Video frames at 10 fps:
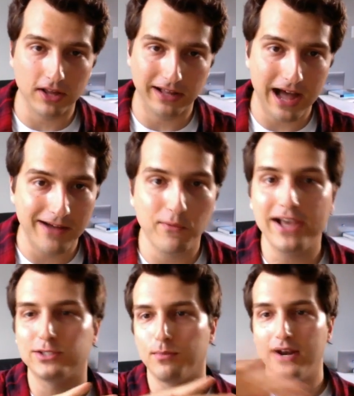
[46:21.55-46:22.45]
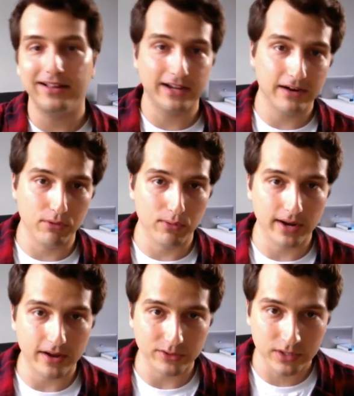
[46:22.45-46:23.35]
Like I waste money like everyone
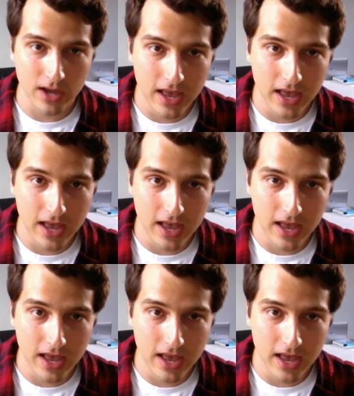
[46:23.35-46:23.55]
else.